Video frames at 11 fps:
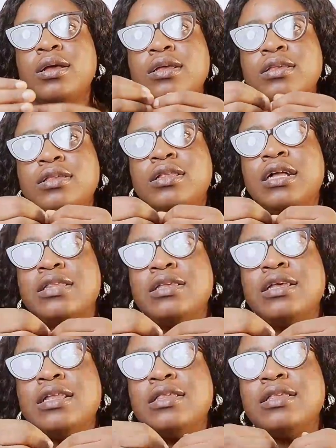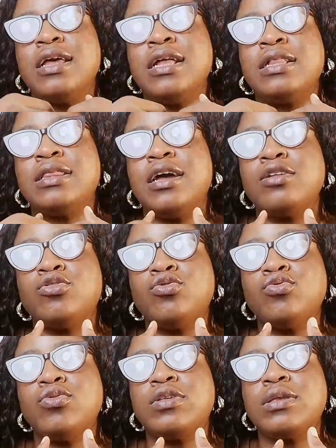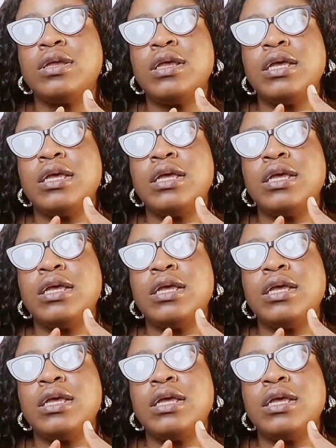is that it entitles